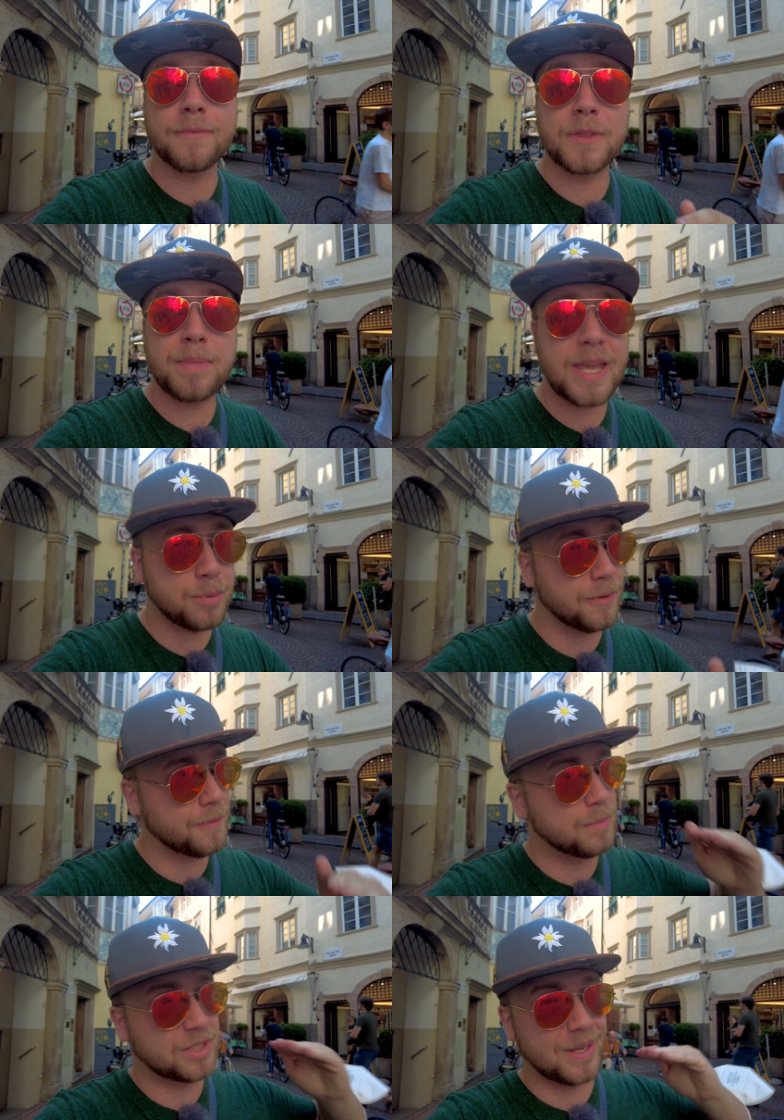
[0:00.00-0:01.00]
of the people
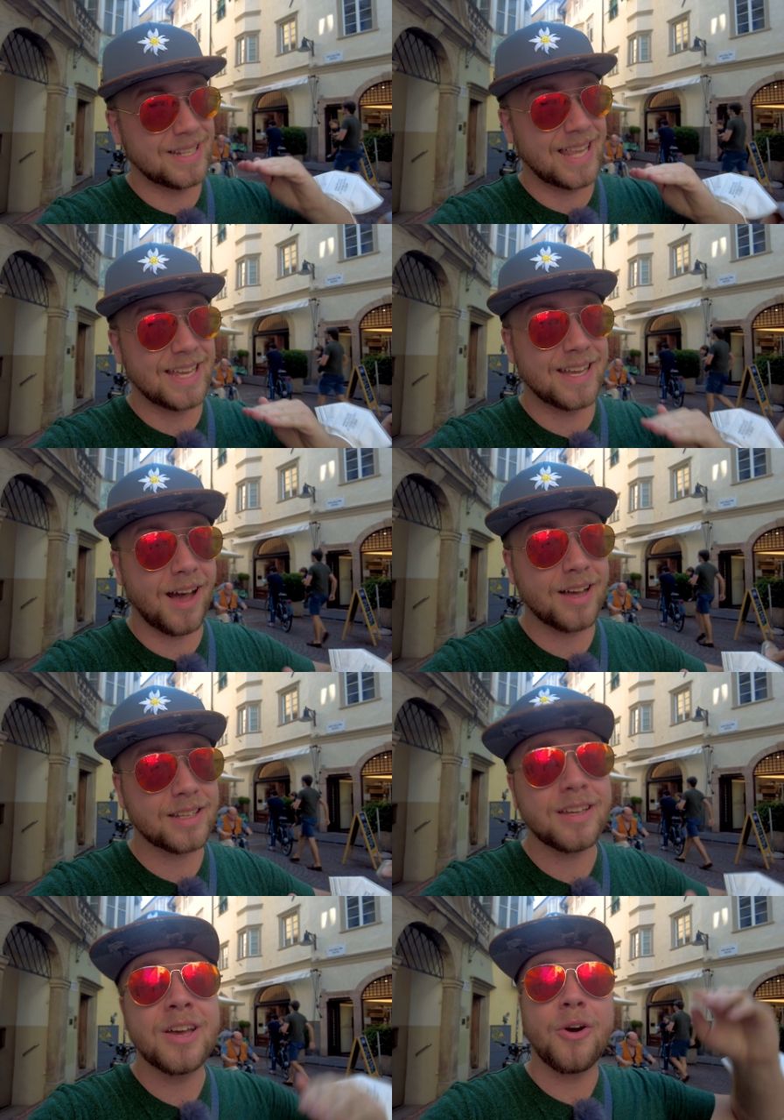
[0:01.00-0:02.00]
from between Lake
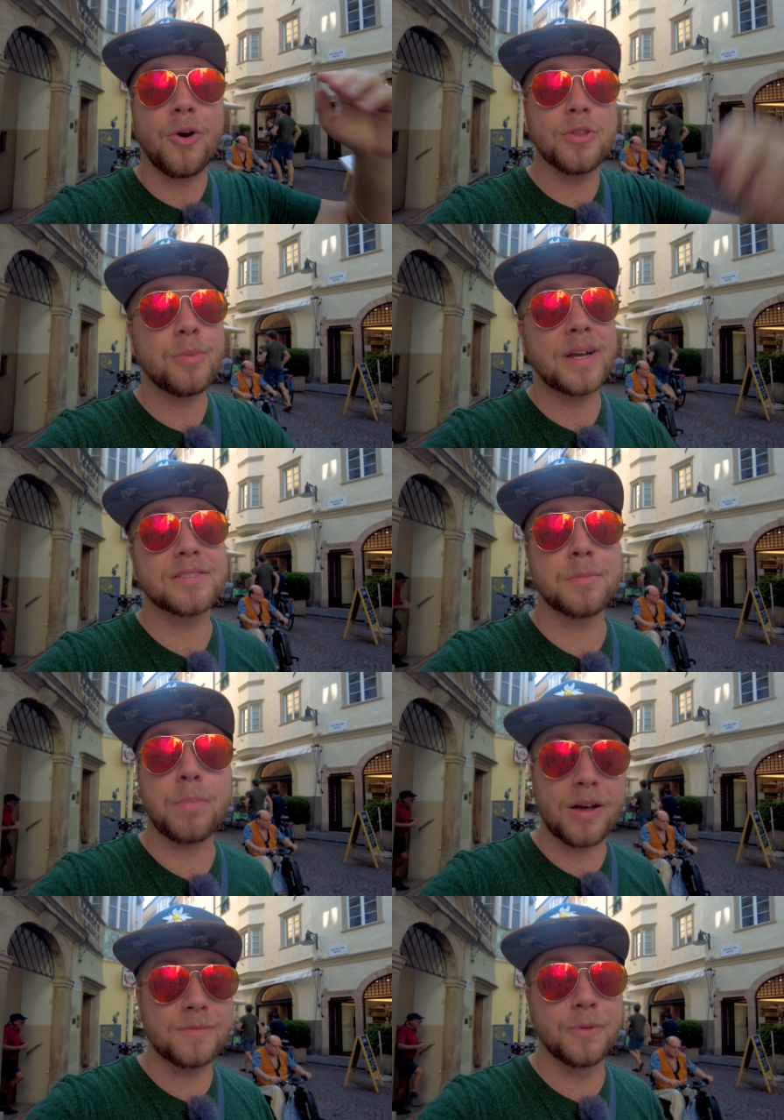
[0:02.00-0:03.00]
Garda all the way to
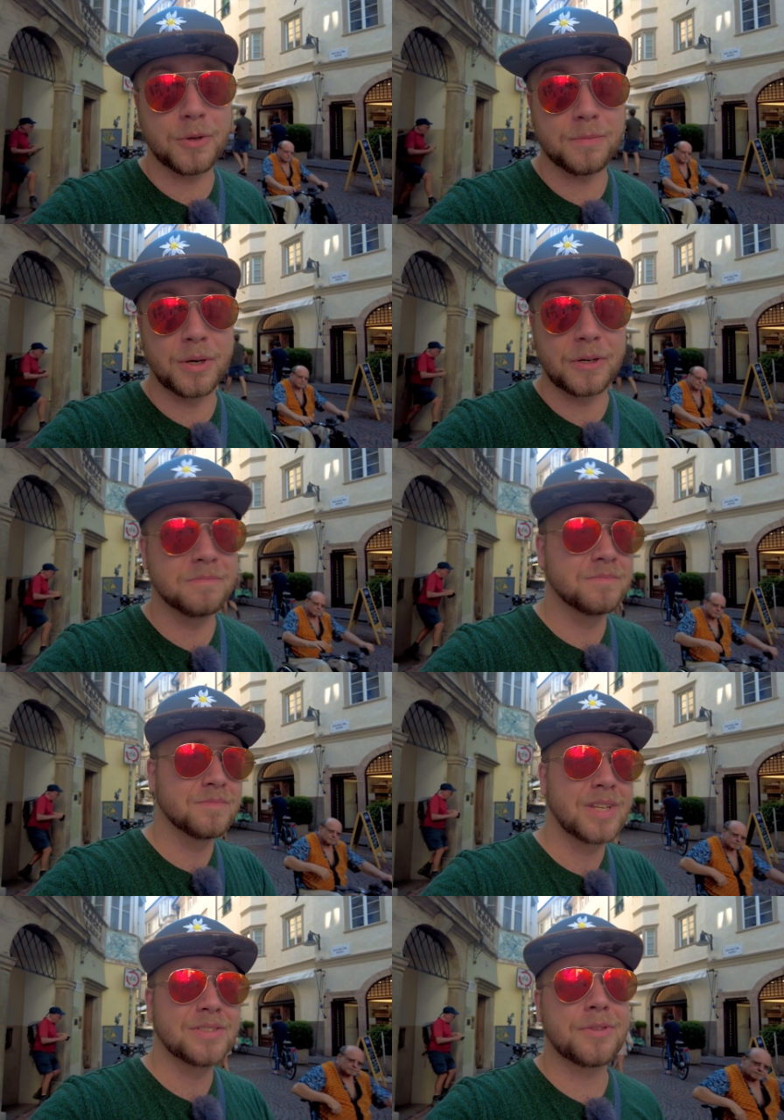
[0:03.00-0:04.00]
Baden-Württemberg.
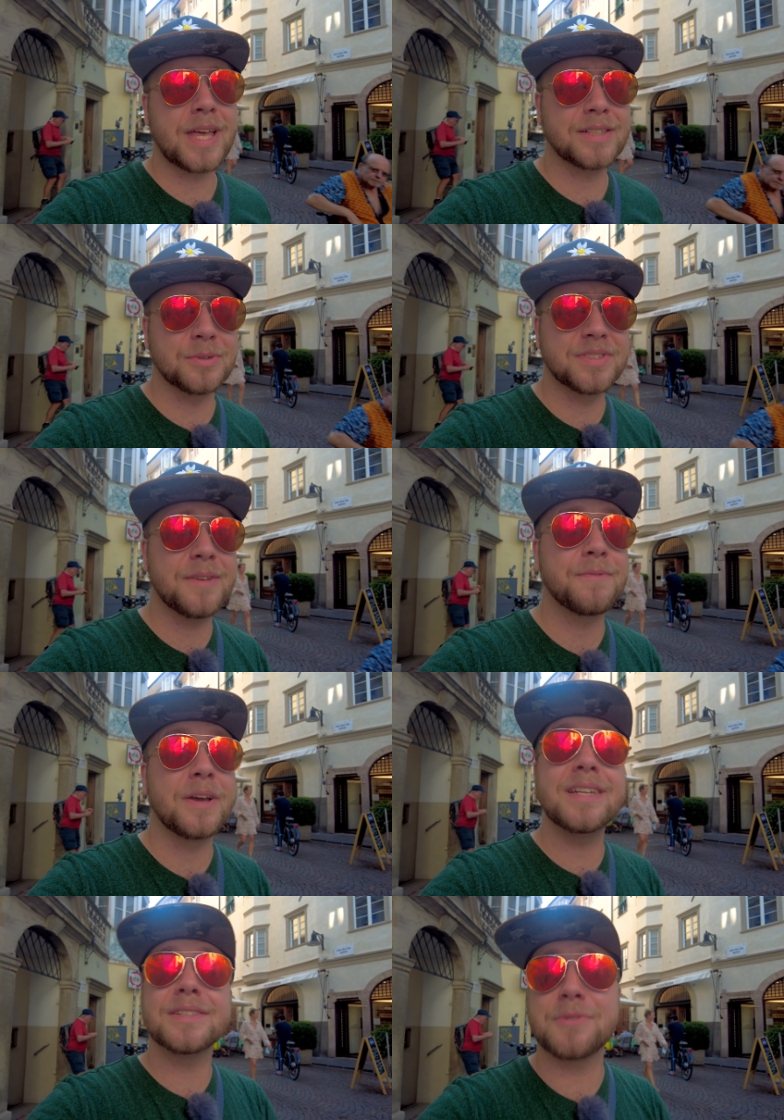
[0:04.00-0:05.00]
So thanks, Ötzi, for
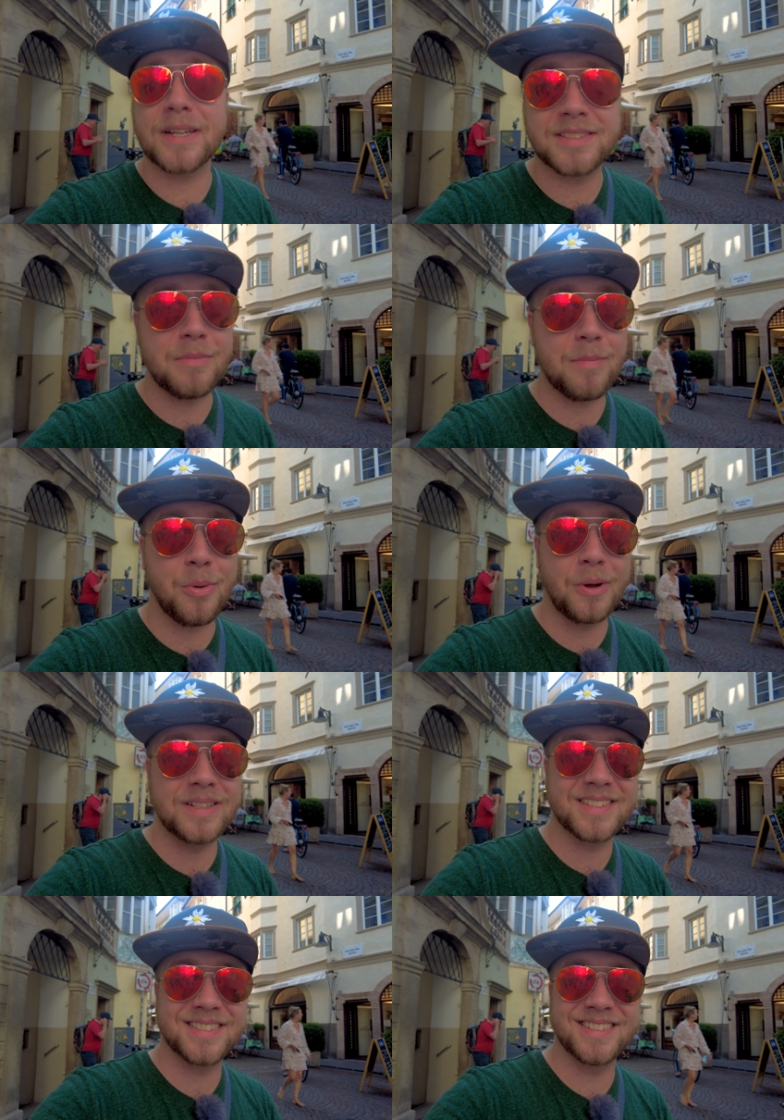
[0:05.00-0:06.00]
illustrating my point.